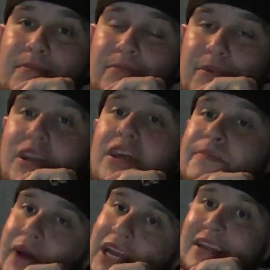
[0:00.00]
but he
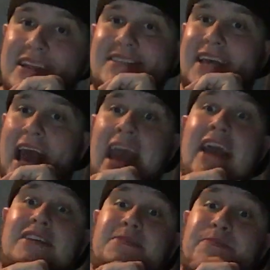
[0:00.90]
might need his
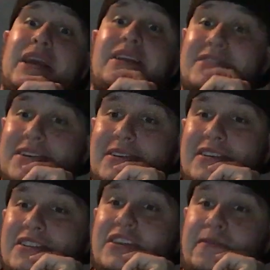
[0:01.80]
ass beat
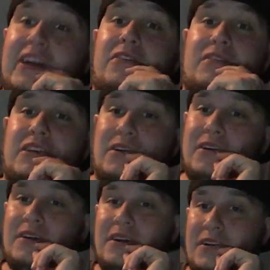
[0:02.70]
severely,
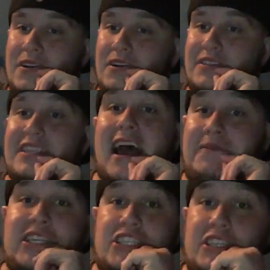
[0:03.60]

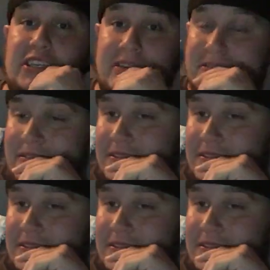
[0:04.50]
savagely.